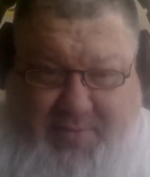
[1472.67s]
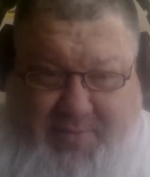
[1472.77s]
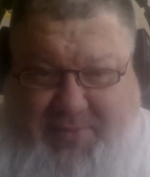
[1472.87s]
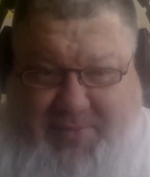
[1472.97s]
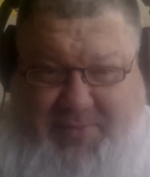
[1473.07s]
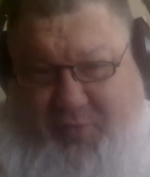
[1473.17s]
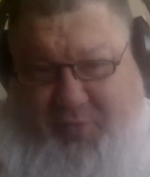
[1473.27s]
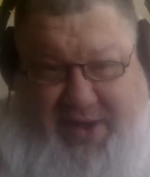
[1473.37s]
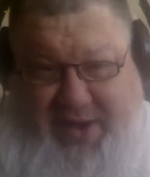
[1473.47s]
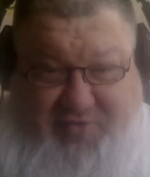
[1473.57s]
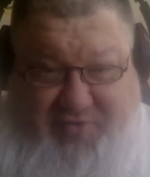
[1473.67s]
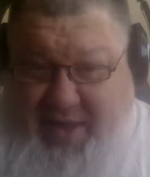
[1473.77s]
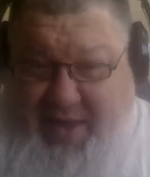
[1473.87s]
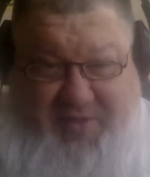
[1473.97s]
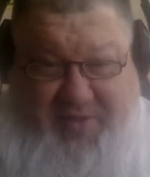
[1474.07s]
You know, I mean, my
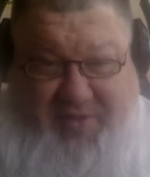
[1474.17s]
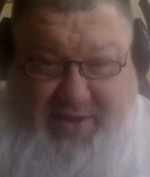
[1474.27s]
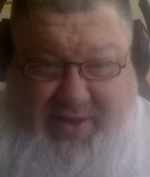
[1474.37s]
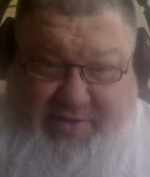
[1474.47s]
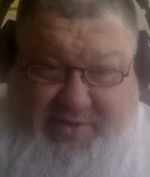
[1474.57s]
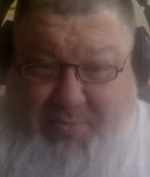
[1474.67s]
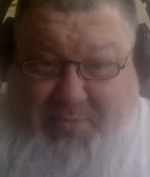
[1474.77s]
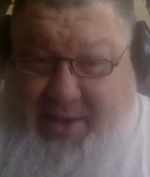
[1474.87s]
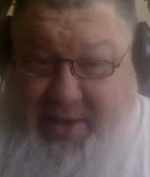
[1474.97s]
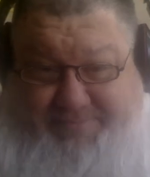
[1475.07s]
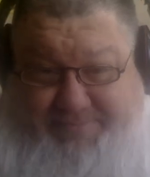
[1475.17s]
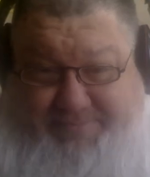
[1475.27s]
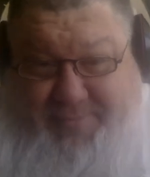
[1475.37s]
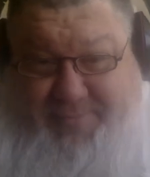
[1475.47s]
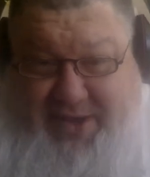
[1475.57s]
49ers just came in there and kicked your butt.
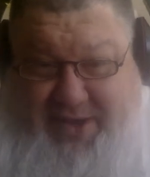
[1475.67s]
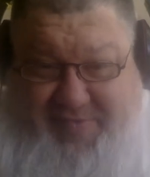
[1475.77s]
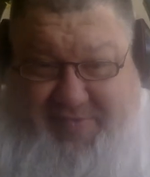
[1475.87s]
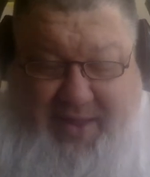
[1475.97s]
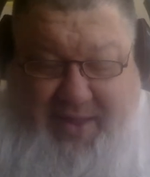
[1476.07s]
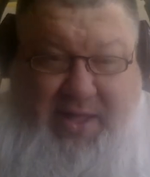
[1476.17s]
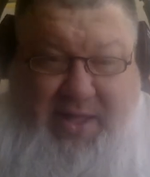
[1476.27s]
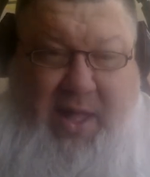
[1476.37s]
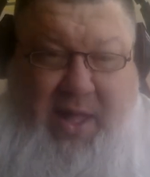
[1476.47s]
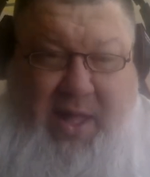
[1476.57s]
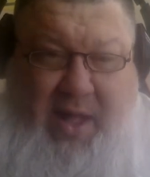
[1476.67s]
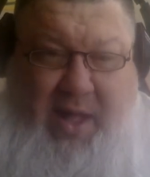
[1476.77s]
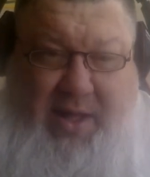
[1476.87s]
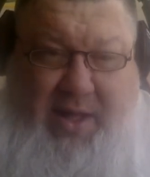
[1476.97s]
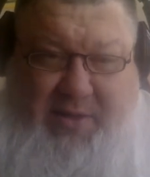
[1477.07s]
What can I say?
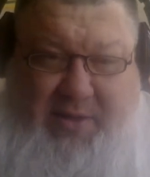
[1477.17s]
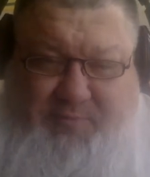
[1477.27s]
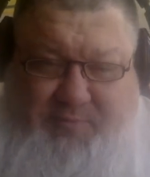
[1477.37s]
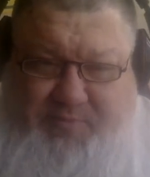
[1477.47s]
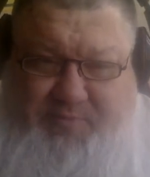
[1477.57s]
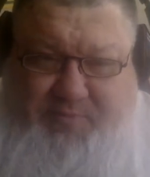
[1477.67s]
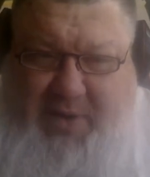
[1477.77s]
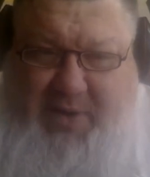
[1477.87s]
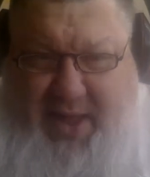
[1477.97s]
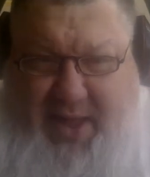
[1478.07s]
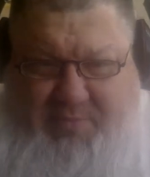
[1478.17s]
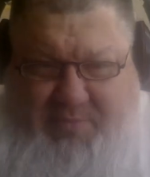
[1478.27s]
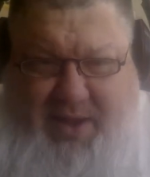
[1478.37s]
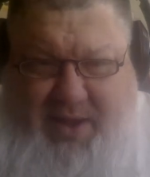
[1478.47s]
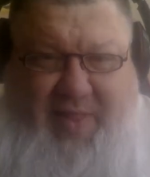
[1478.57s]
But
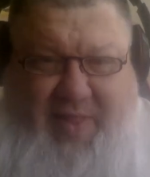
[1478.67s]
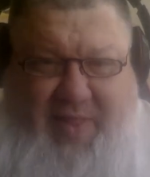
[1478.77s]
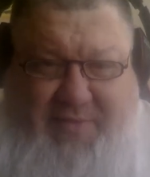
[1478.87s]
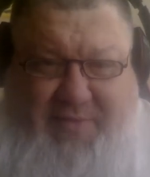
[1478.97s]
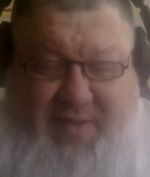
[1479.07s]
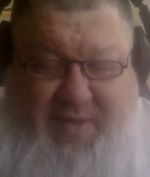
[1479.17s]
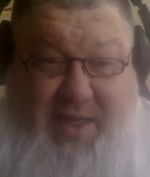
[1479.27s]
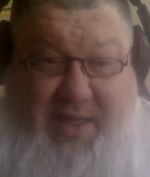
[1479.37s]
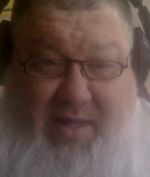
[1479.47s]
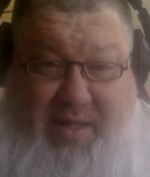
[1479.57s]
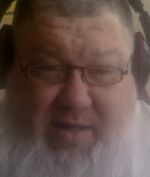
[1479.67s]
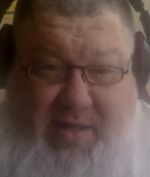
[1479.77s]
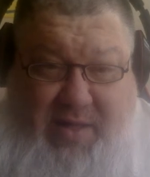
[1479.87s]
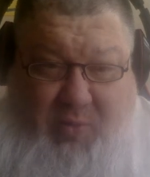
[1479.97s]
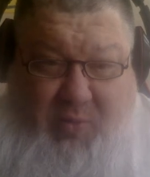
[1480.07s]
I'm glad that
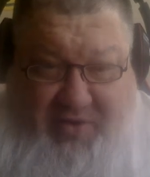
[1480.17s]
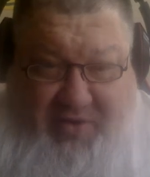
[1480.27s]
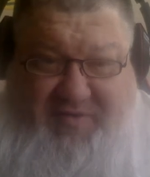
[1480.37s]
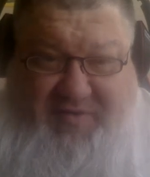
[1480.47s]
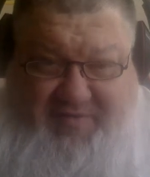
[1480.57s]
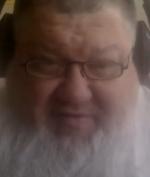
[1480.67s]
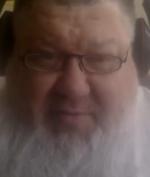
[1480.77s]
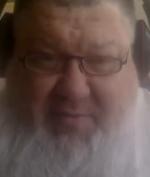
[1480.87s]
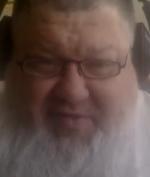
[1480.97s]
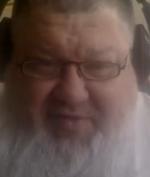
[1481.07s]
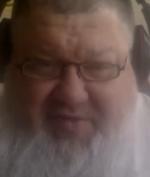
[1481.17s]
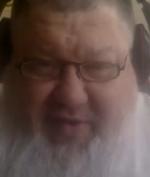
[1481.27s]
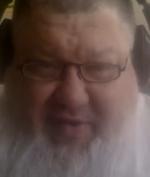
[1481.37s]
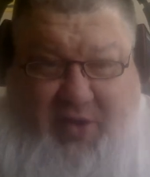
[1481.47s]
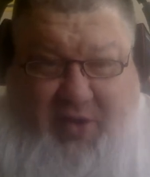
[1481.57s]
the Washington team
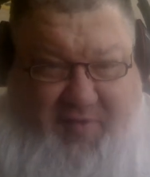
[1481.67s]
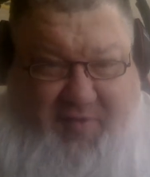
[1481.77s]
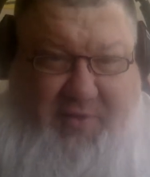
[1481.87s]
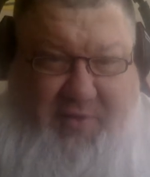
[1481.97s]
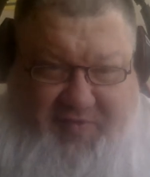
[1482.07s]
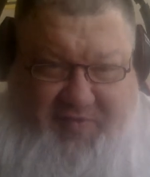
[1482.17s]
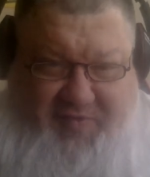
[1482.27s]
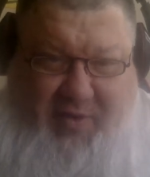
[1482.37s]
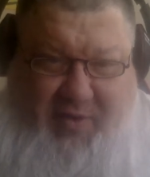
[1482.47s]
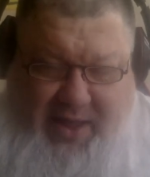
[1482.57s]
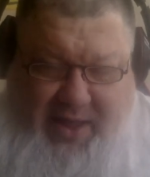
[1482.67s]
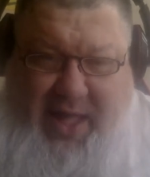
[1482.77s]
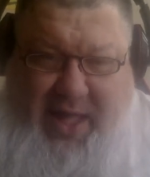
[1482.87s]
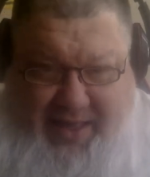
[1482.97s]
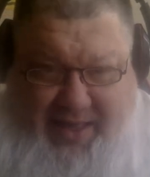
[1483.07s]
is going to go somewhere this year.
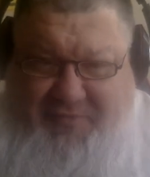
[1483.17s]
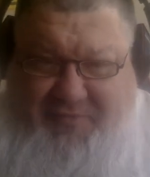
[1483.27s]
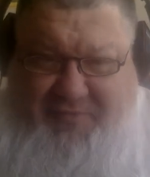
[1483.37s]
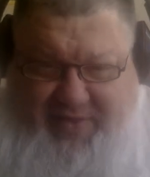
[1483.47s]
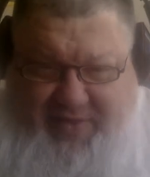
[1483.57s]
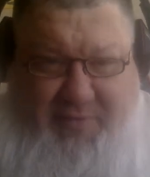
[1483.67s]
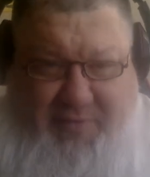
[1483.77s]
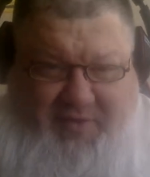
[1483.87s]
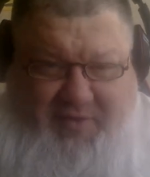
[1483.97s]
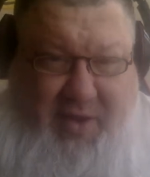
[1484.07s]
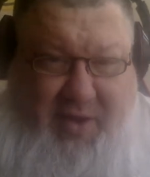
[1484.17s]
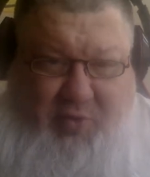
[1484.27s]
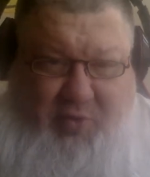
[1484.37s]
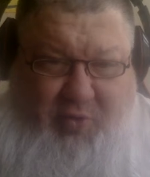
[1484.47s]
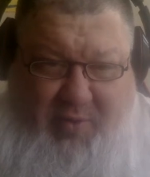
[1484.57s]
I have a feeling. I think they're
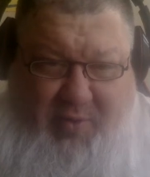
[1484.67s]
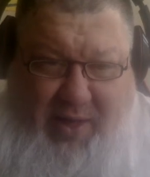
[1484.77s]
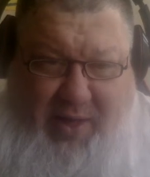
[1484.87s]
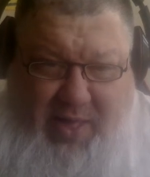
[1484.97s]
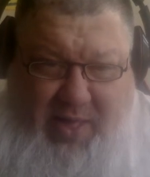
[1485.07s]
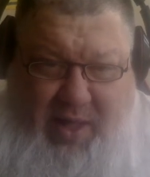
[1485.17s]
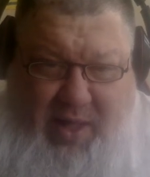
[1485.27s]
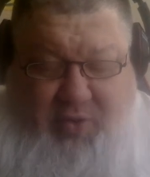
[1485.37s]
going to do really well.